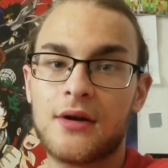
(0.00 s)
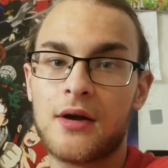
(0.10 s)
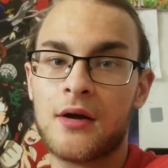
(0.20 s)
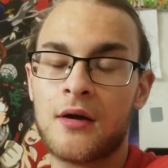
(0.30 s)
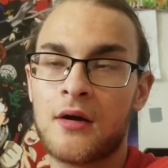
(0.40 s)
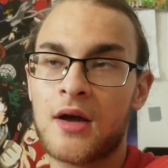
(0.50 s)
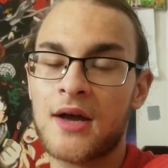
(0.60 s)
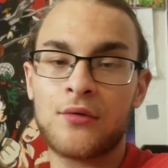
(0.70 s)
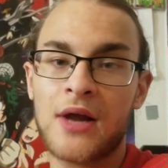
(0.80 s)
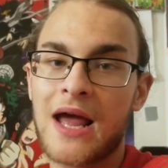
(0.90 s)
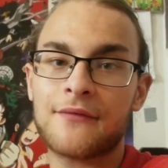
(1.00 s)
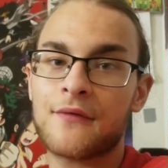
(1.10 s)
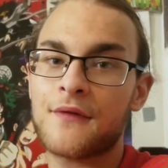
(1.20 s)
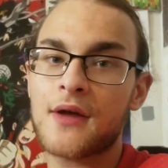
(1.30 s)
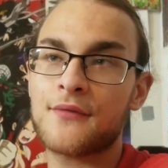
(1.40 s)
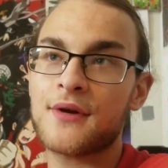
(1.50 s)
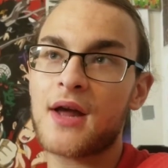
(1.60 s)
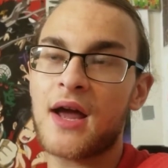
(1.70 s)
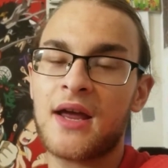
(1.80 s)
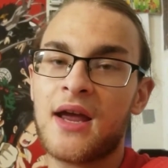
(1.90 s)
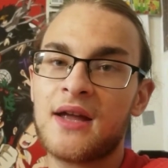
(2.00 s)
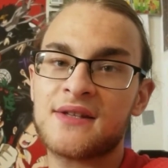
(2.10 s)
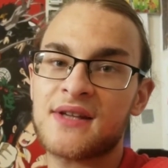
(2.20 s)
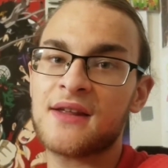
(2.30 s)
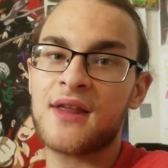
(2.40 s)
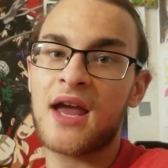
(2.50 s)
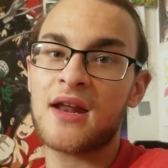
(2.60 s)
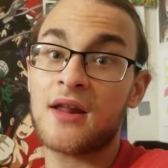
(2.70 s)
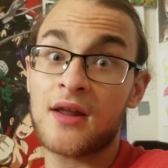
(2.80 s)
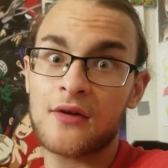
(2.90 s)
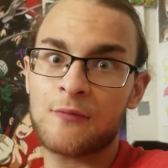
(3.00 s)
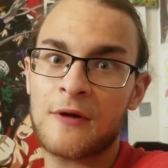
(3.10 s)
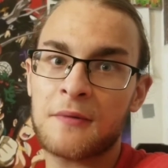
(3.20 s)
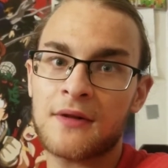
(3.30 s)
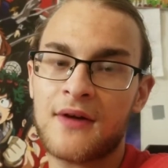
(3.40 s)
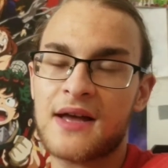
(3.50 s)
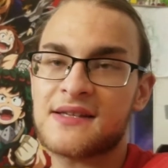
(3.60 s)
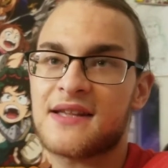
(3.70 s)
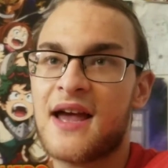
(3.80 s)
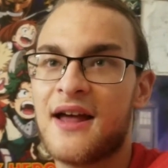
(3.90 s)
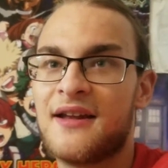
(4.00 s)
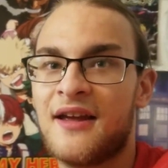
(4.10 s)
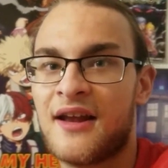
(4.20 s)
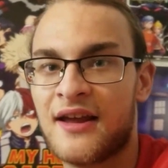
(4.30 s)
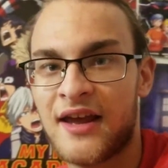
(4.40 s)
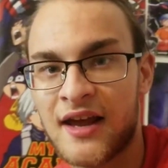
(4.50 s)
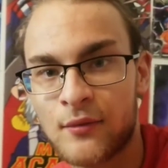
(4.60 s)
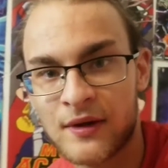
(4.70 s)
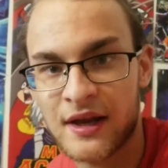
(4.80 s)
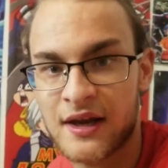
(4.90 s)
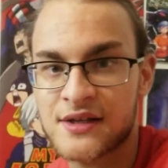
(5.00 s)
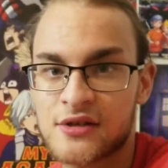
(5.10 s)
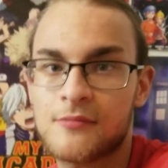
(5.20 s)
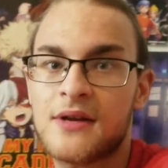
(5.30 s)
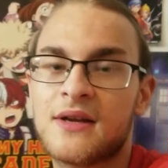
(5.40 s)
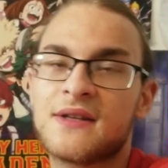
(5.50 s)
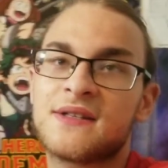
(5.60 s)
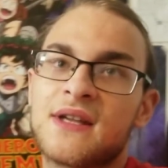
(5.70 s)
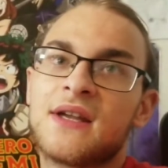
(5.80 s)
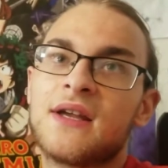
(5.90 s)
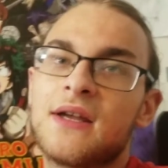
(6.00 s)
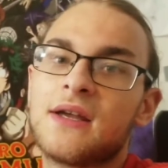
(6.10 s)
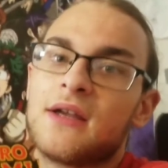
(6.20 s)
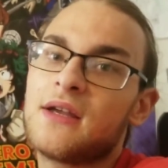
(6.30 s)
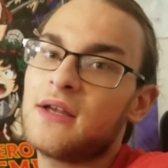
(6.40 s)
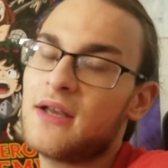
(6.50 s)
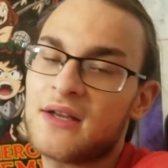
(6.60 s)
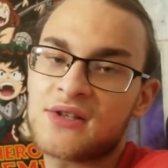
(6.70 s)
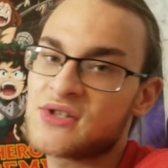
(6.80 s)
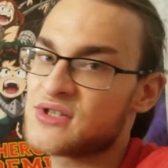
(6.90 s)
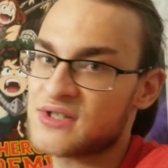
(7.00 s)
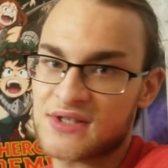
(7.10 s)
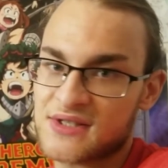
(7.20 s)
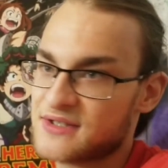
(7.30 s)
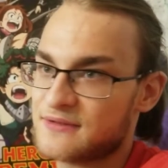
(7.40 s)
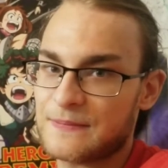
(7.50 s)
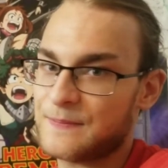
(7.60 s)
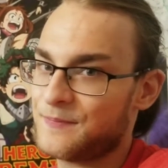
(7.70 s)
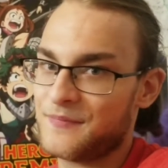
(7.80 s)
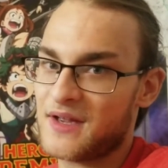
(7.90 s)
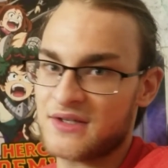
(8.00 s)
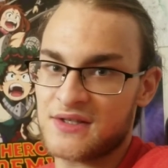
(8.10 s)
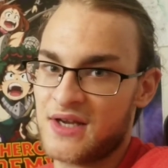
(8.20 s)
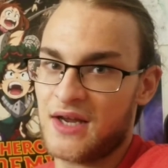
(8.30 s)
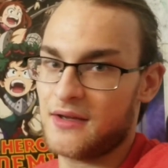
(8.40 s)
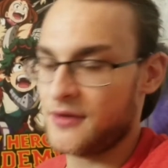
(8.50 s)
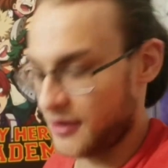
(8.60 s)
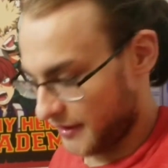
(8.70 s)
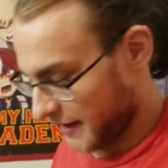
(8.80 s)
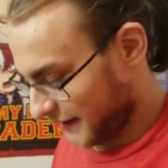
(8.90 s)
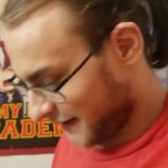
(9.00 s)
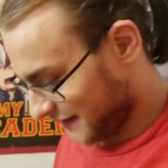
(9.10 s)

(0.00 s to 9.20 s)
I don't have a favorite. I can't say that. A lot of people have asked that, and I can't really answer because it's just... I just can't. Alright.